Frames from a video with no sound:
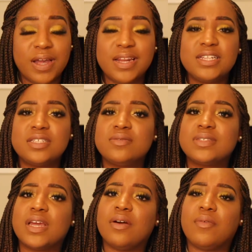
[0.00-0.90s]
and it just
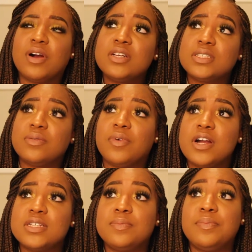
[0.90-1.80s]
was getting worse and
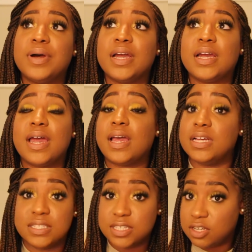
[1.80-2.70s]
worse, but
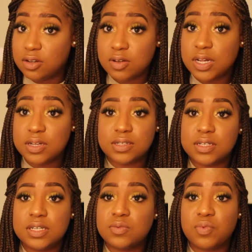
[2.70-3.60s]

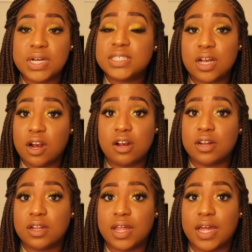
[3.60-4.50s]
it wasn't
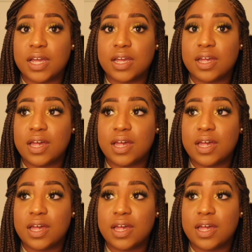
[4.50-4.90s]
hurting. Like,